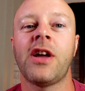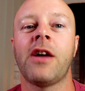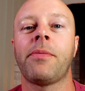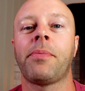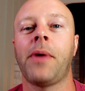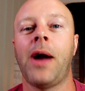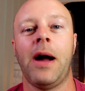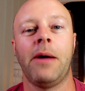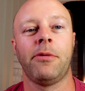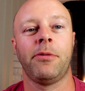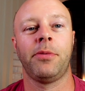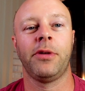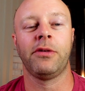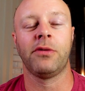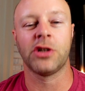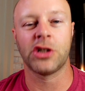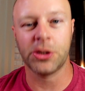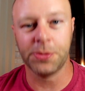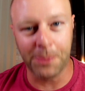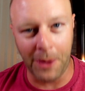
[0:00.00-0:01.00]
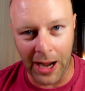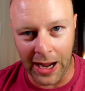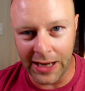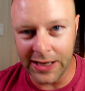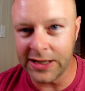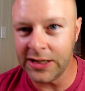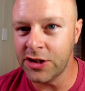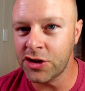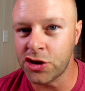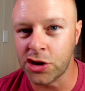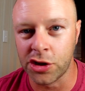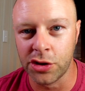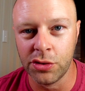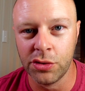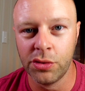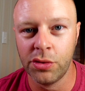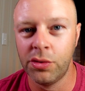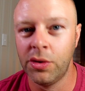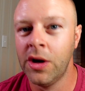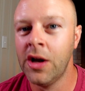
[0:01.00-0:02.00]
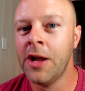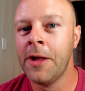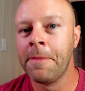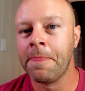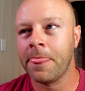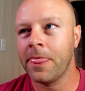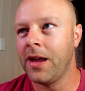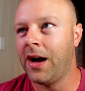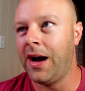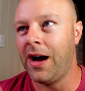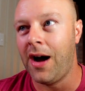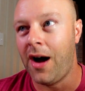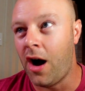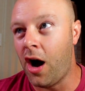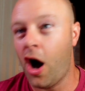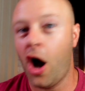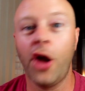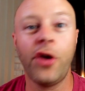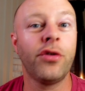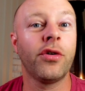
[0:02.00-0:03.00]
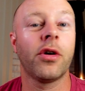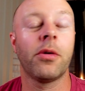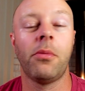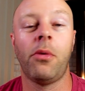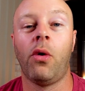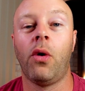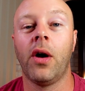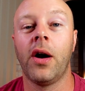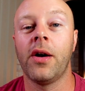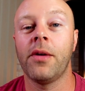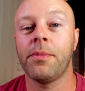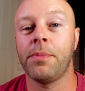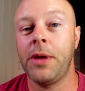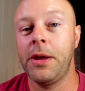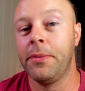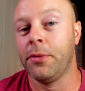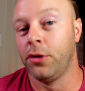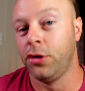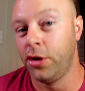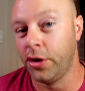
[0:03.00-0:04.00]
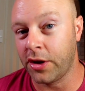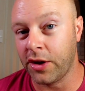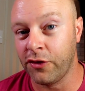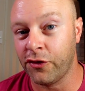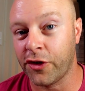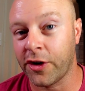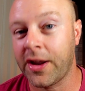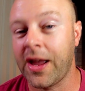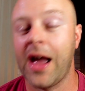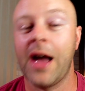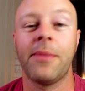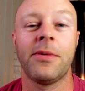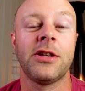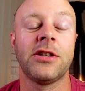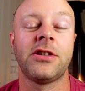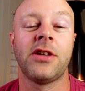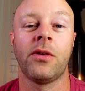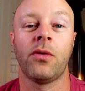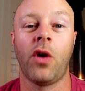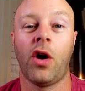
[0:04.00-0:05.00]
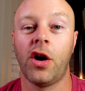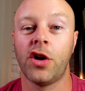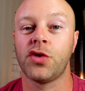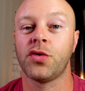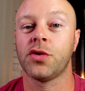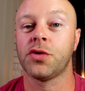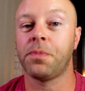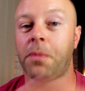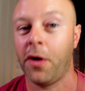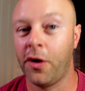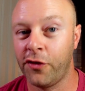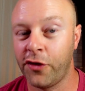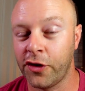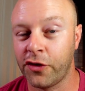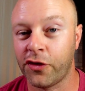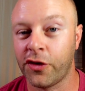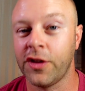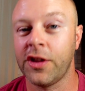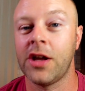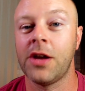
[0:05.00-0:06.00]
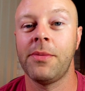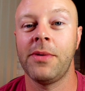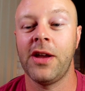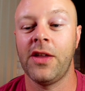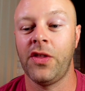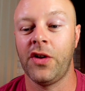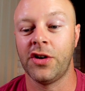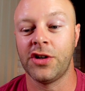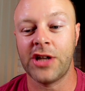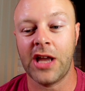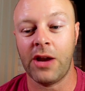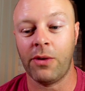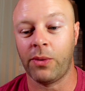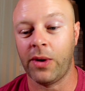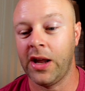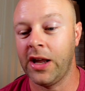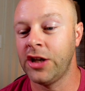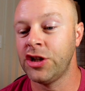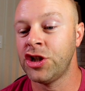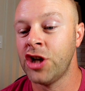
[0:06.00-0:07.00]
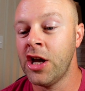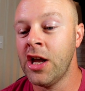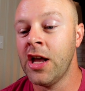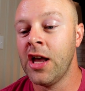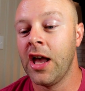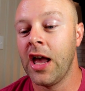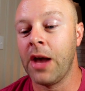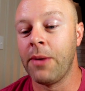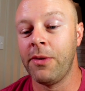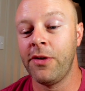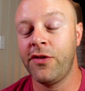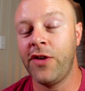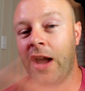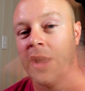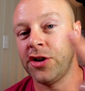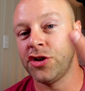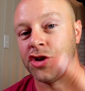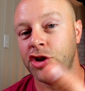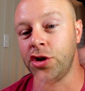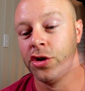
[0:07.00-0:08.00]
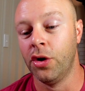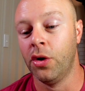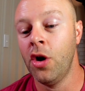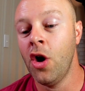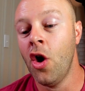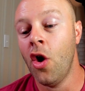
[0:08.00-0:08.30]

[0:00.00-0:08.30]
I've probably responded to 100 or more people looking for cabins that ours was perfect for them in their date range, and we've gotten 2.